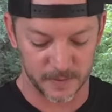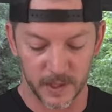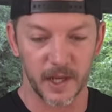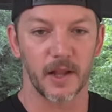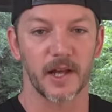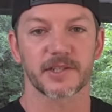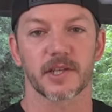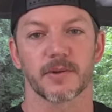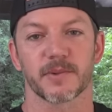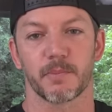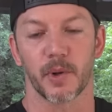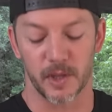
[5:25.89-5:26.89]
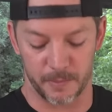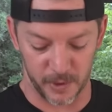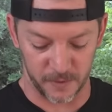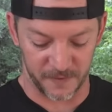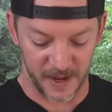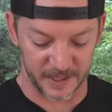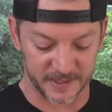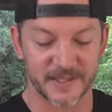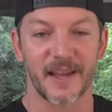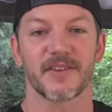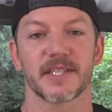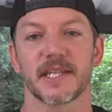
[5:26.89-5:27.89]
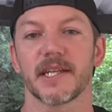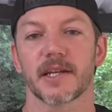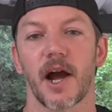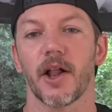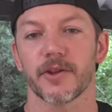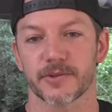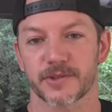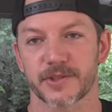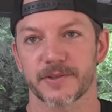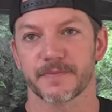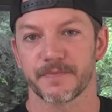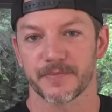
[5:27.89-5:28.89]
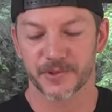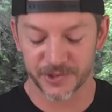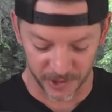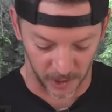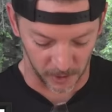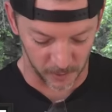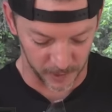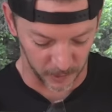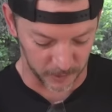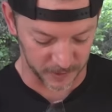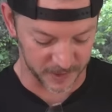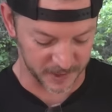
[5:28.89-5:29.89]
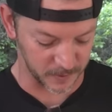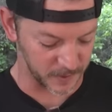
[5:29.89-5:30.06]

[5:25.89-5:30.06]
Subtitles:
Really, all I saw was bulletproof and $17. So we ordered this